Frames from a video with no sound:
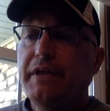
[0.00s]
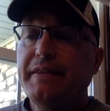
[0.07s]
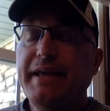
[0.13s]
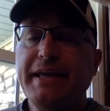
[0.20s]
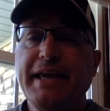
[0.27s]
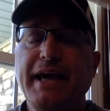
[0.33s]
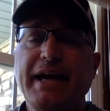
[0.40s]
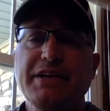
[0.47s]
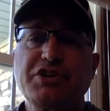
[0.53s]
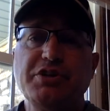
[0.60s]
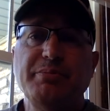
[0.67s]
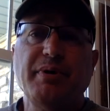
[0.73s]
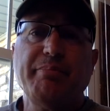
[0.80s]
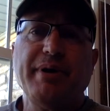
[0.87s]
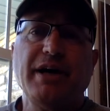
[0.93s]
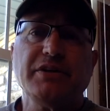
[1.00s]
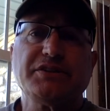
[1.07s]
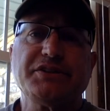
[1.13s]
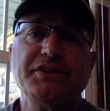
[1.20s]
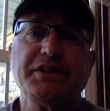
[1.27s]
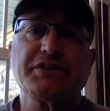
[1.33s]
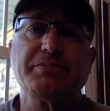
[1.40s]
They catch him about
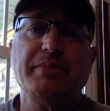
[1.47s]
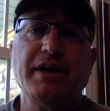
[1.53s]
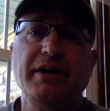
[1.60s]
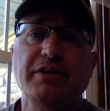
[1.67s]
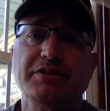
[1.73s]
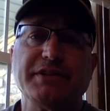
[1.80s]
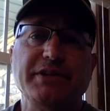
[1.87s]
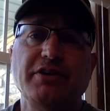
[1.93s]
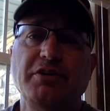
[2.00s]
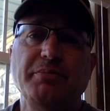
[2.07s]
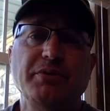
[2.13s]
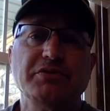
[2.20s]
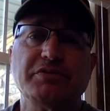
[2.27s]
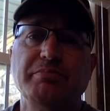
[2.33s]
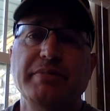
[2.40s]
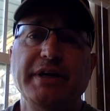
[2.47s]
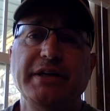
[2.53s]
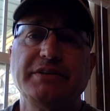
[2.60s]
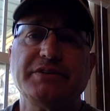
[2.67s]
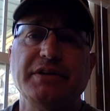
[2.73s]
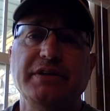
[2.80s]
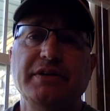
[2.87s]
6 miles. He almost
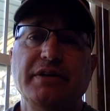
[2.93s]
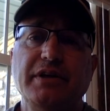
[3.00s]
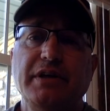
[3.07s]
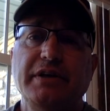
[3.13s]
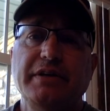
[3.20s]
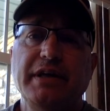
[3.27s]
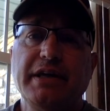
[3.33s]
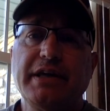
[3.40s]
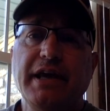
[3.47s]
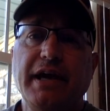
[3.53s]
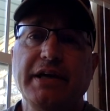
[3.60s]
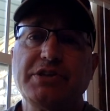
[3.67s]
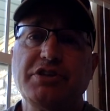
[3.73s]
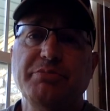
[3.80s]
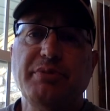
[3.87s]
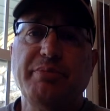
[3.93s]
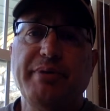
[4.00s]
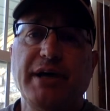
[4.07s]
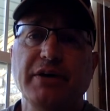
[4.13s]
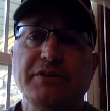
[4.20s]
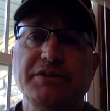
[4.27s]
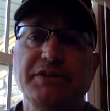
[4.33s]
makes it. They catch him
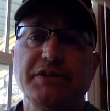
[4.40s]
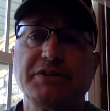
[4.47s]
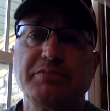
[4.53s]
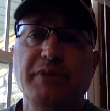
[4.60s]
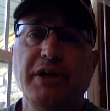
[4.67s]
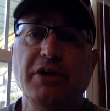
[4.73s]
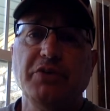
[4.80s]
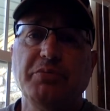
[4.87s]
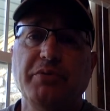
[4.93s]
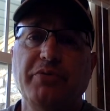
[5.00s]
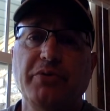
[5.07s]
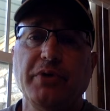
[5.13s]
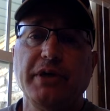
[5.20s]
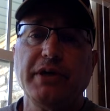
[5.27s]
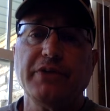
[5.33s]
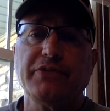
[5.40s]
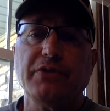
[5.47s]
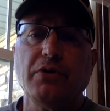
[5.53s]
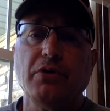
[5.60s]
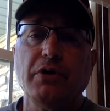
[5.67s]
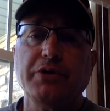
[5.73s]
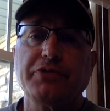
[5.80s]
about 6 miles before he gets
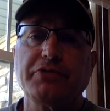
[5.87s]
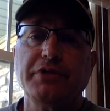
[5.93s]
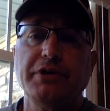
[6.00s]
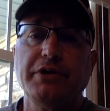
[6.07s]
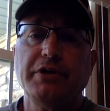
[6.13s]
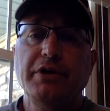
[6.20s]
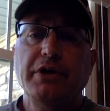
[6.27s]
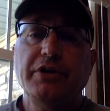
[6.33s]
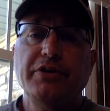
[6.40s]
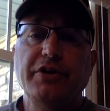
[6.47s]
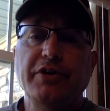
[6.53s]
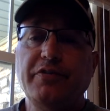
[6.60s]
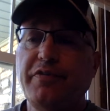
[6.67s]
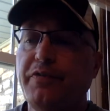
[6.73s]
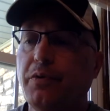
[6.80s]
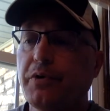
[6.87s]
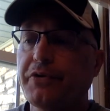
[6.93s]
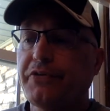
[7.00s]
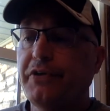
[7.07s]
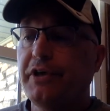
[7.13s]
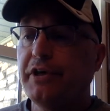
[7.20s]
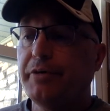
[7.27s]
to Austria. They
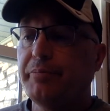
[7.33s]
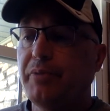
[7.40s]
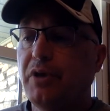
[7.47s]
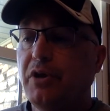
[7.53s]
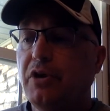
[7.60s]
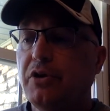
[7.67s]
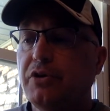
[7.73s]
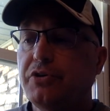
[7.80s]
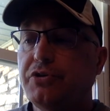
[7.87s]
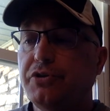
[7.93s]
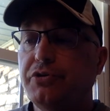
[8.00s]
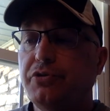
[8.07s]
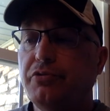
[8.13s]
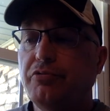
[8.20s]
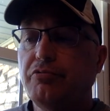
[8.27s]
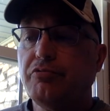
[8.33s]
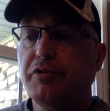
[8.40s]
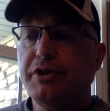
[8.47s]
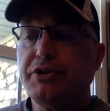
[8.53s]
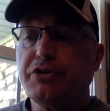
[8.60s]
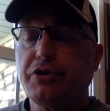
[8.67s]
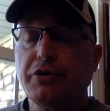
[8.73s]
force him to
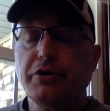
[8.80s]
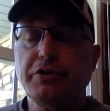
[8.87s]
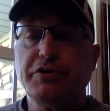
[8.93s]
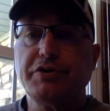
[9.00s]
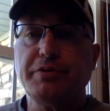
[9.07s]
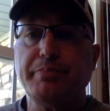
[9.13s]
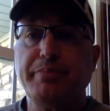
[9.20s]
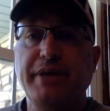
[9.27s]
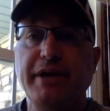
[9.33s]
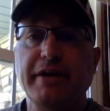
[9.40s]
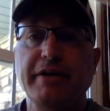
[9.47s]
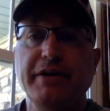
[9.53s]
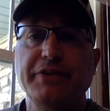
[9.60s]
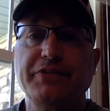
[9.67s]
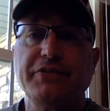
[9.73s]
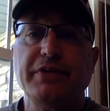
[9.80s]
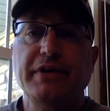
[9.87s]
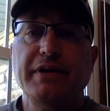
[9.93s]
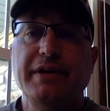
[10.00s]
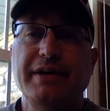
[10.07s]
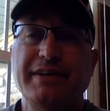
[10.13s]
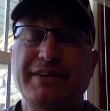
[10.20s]
return to Paris,
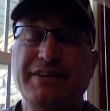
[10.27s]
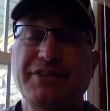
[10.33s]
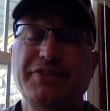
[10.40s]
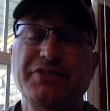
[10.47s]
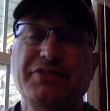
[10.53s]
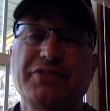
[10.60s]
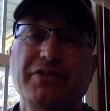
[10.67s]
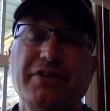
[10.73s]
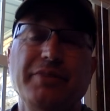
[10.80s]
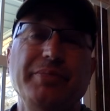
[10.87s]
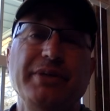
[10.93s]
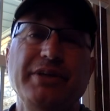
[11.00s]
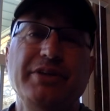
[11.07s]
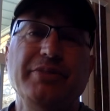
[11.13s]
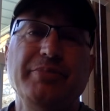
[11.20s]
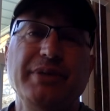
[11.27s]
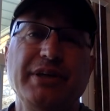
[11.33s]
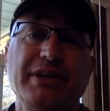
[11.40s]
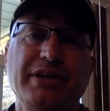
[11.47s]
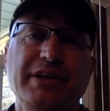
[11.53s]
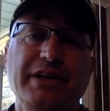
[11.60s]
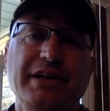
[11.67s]
and this is going to be the
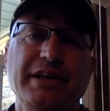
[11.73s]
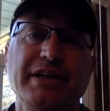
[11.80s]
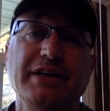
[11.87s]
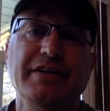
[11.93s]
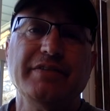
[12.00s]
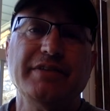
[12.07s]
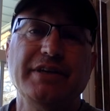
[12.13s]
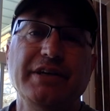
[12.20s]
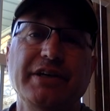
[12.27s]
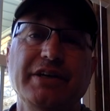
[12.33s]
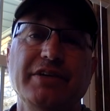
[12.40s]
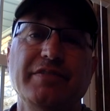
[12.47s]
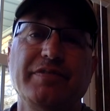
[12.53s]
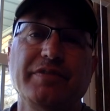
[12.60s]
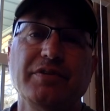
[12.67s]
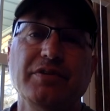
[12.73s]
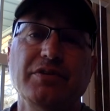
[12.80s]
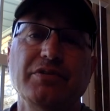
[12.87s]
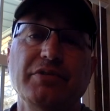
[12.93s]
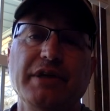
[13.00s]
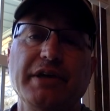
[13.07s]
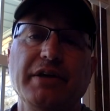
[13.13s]
beginning of the end for
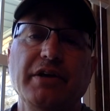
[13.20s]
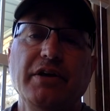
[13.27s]
Louis.